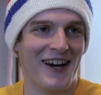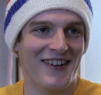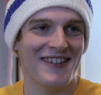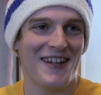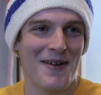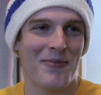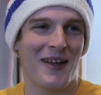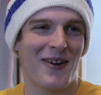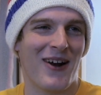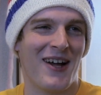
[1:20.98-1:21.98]
now.
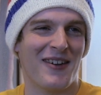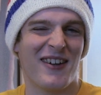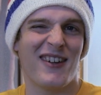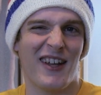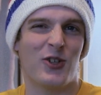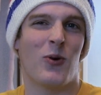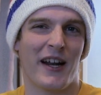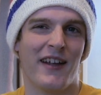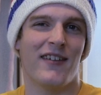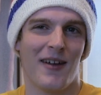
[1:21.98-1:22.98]
Thinking around like
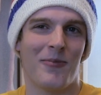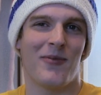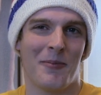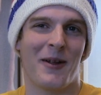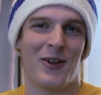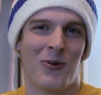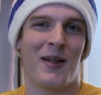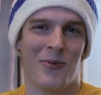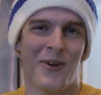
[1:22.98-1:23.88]
twenty. I'm gonna get twenty